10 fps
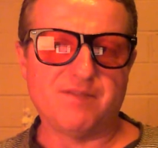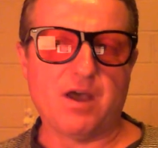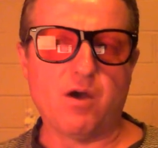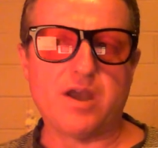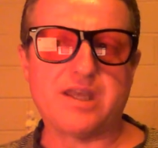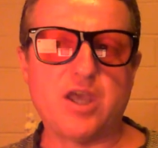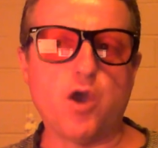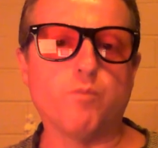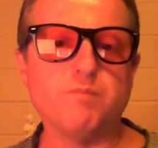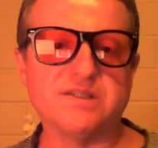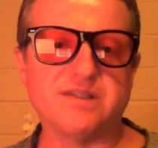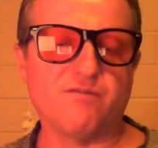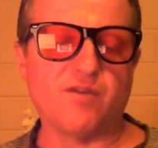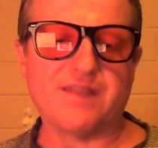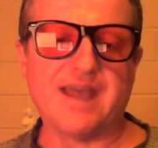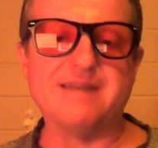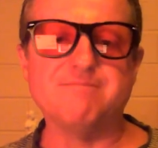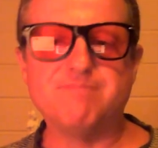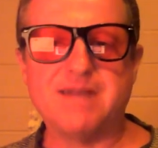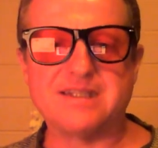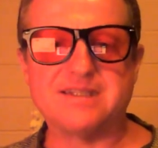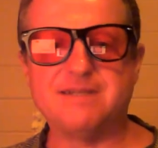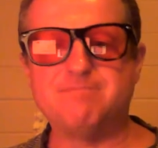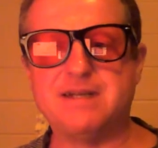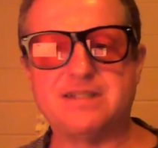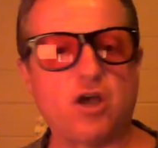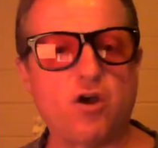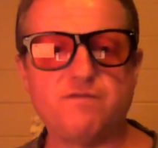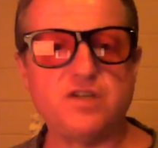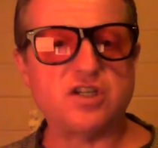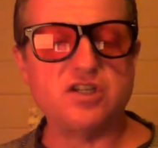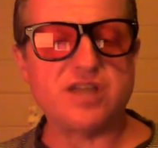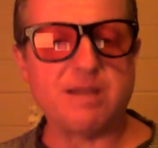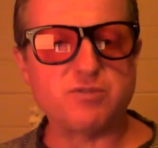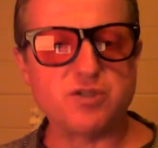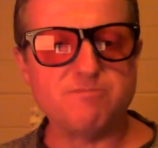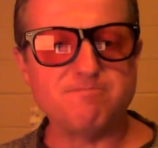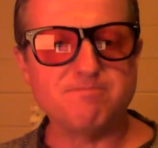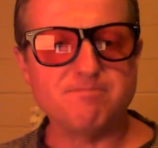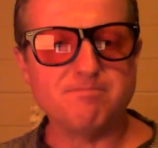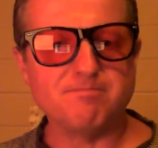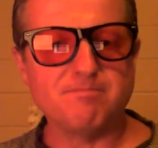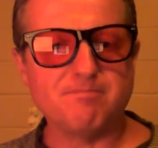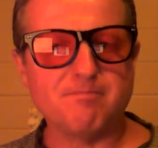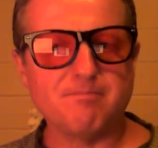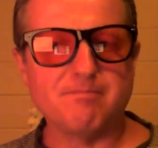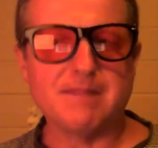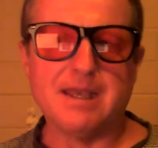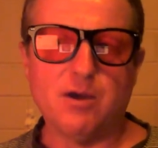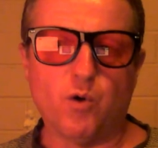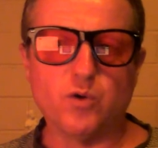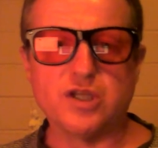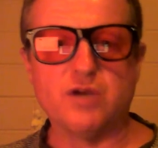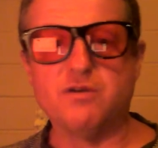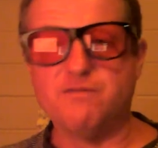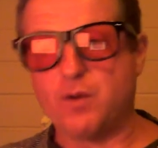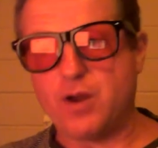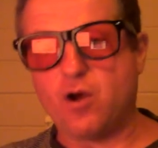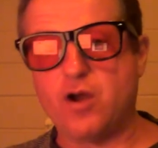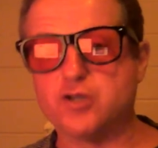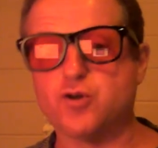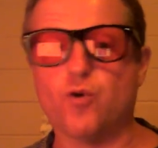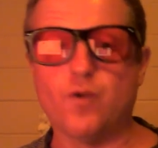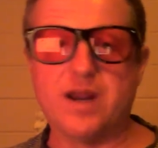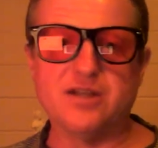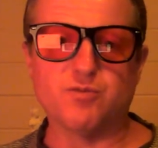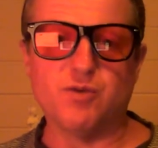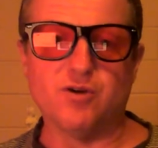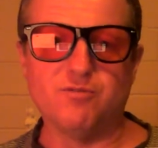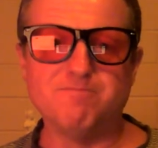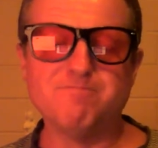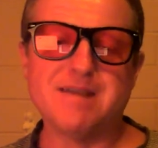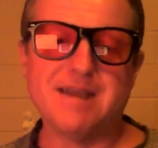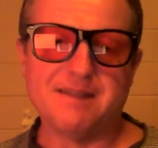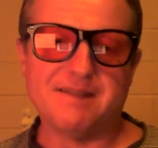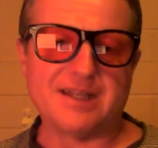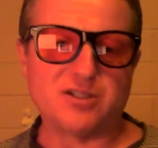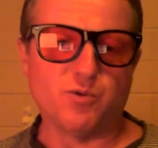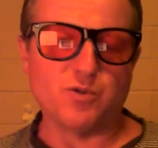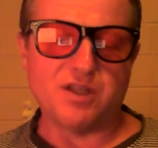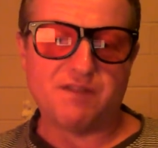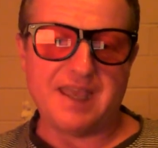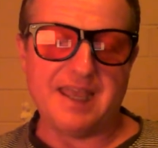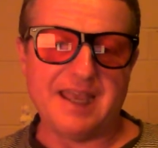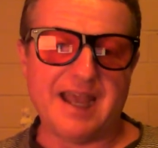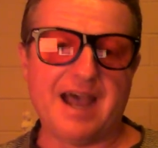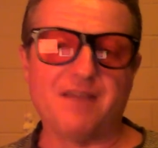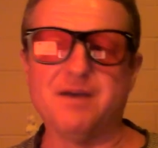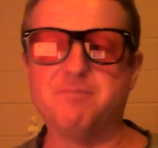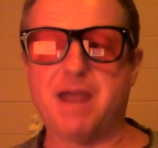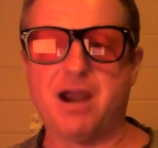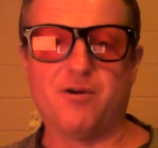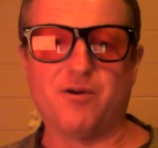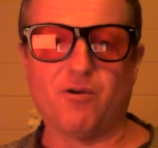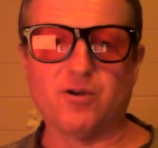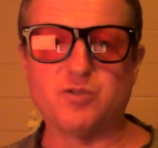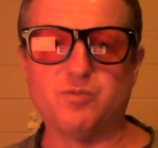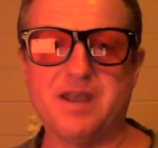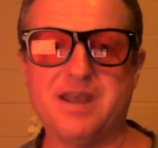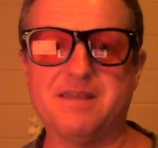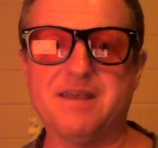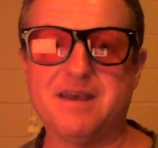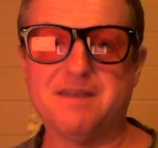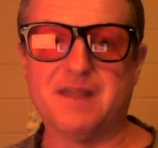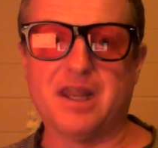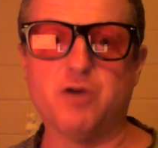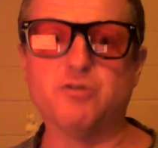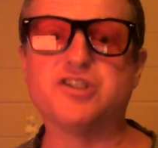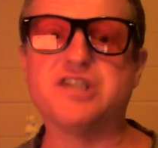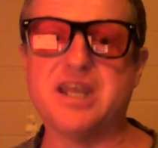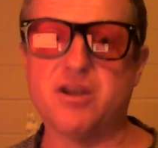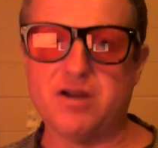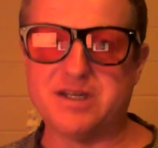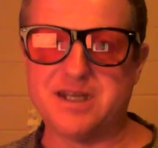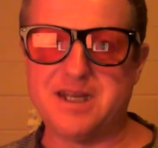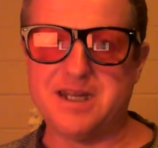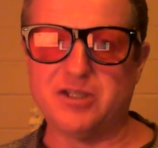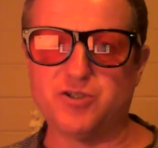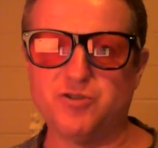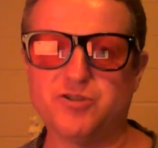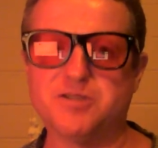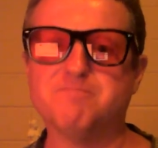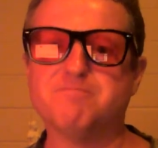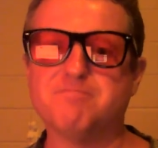for the high kelp and stuff like that. It's the, it's the high fish consumption. Also very high in taurine as well. That's also the other paradox with the low C nineteen issues.